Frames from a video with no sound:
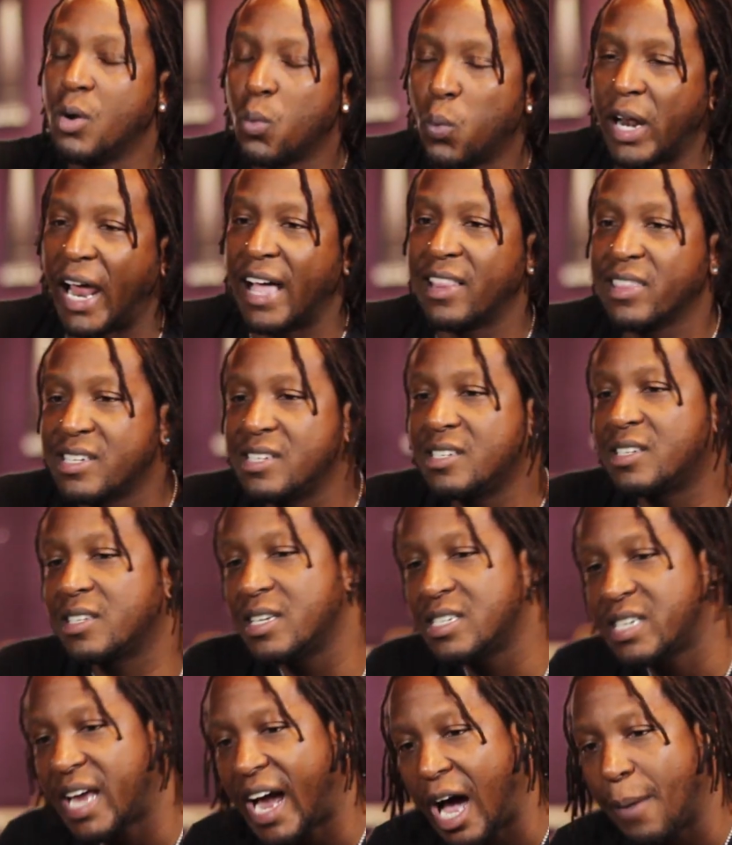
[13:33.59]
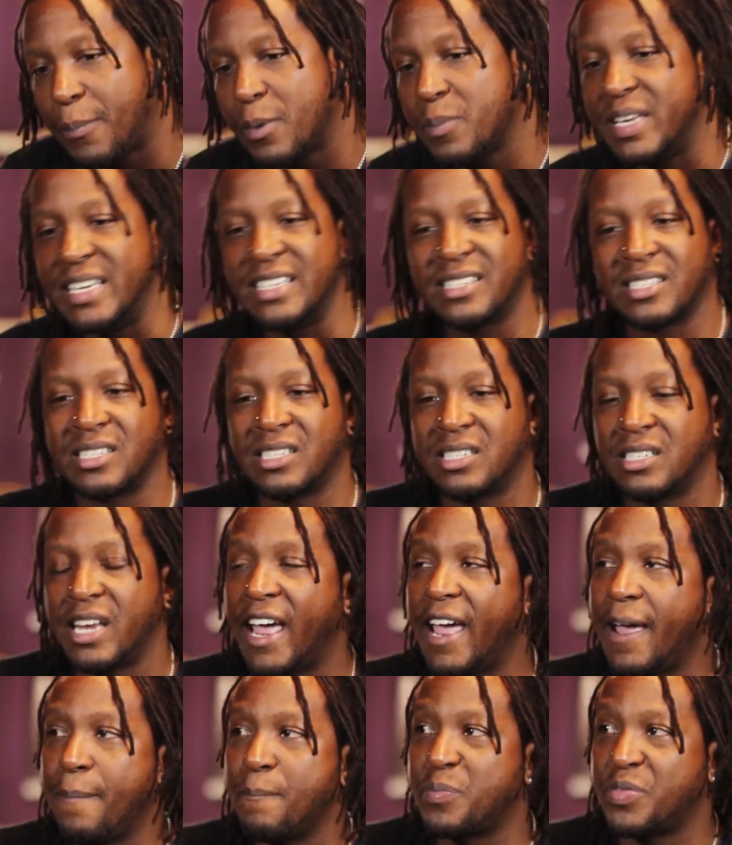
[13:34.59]
When I listen to this album, it's the
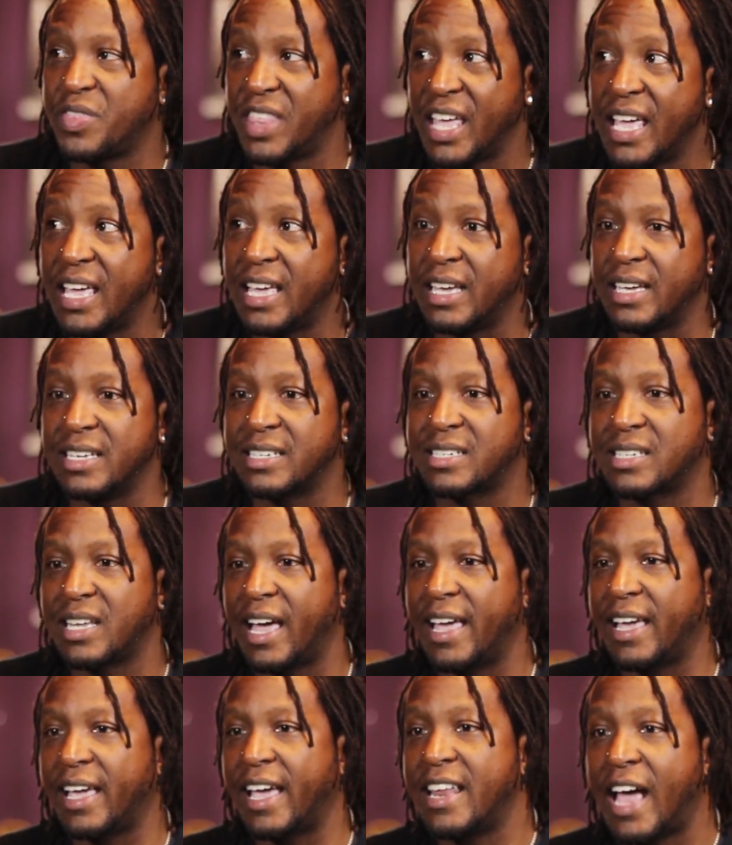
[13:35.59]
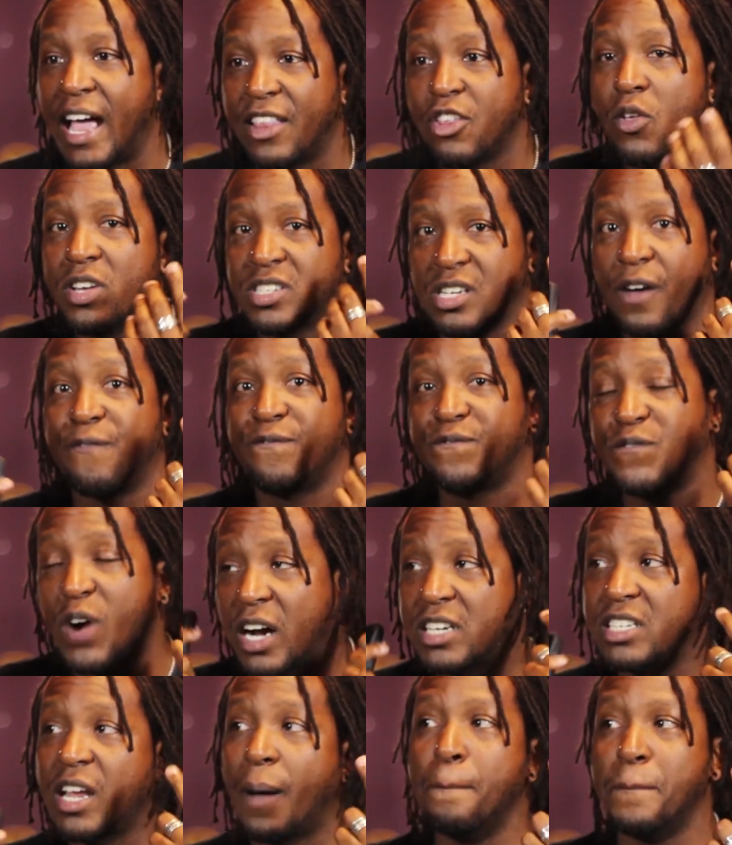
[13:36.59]
same thing. It's like, and I know it's a
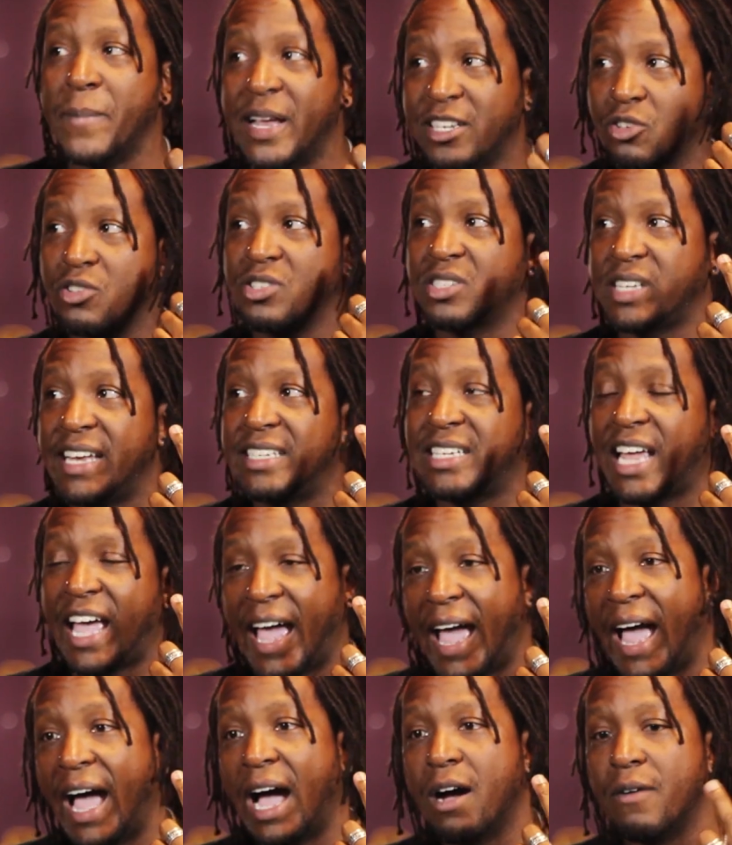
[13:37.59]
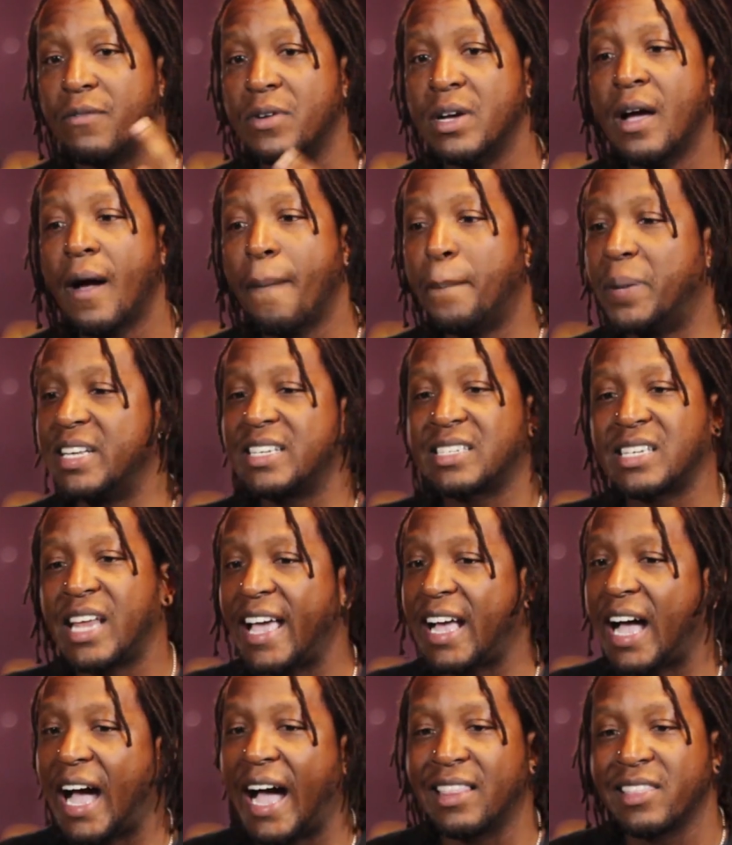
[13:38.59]
fucked up mental state to have, but it's
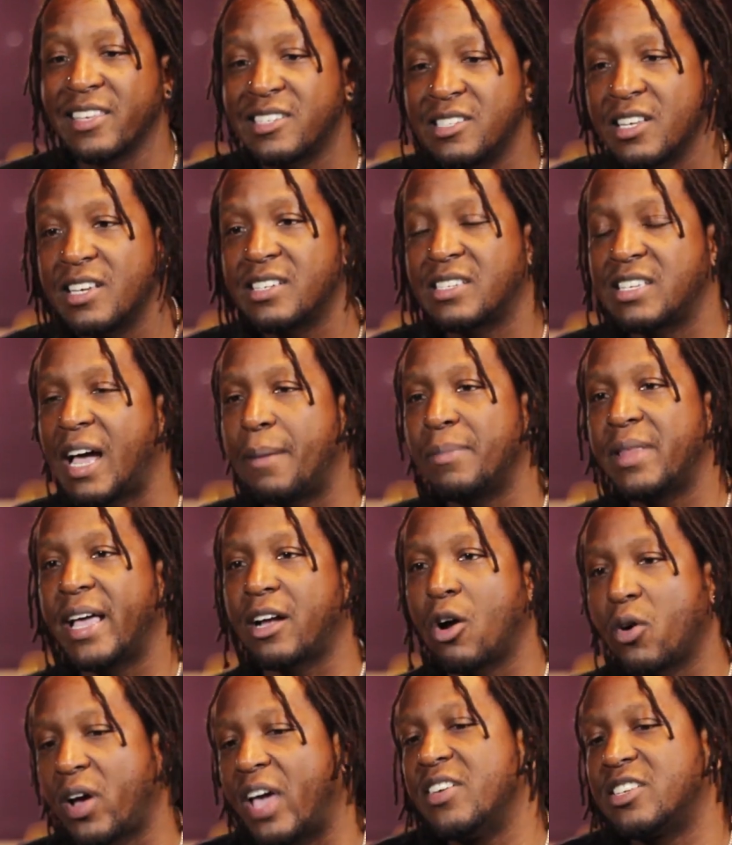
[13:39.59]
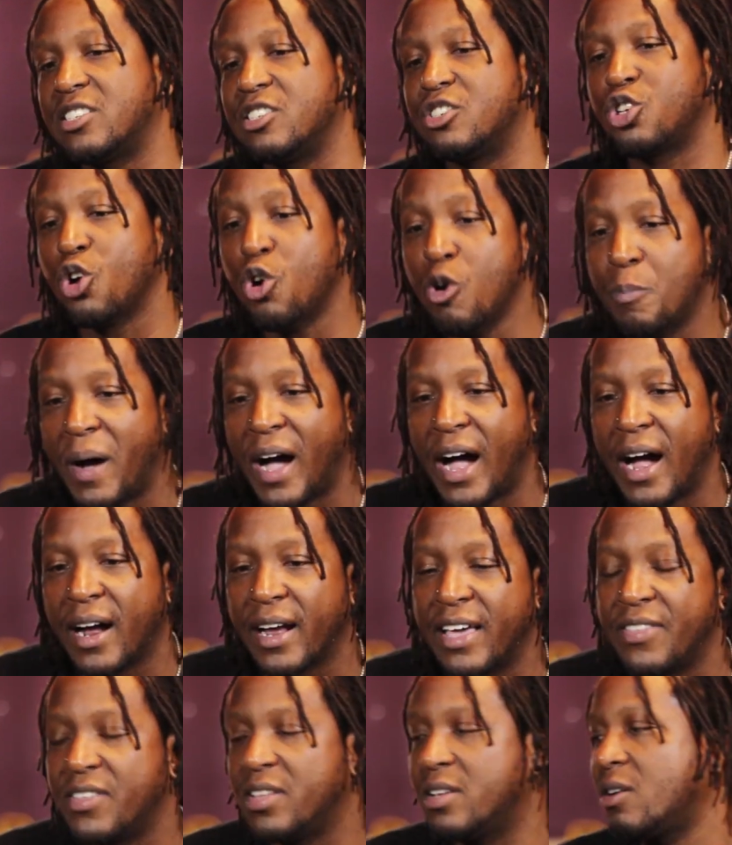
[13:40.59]
like, I listen to this and I'm like, okay, this is
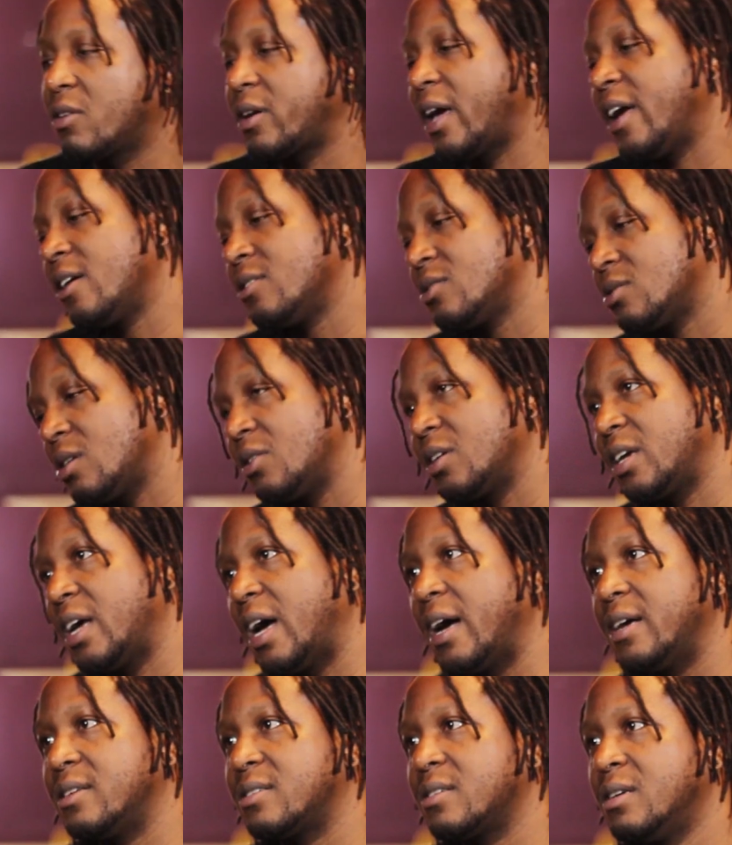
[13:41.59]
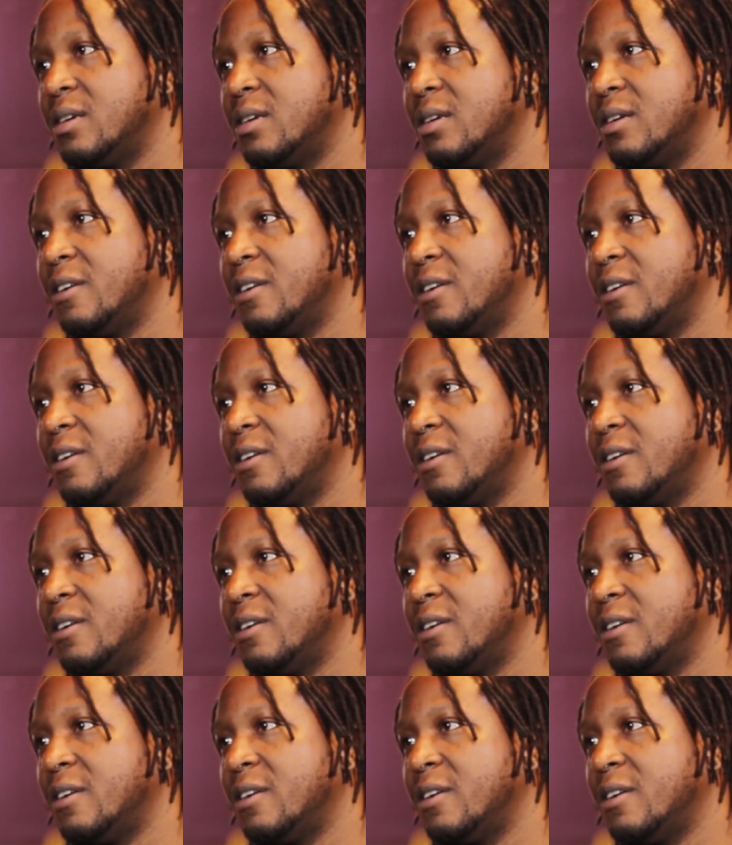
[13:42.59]
Tupac, and then, okay, here's those other guys.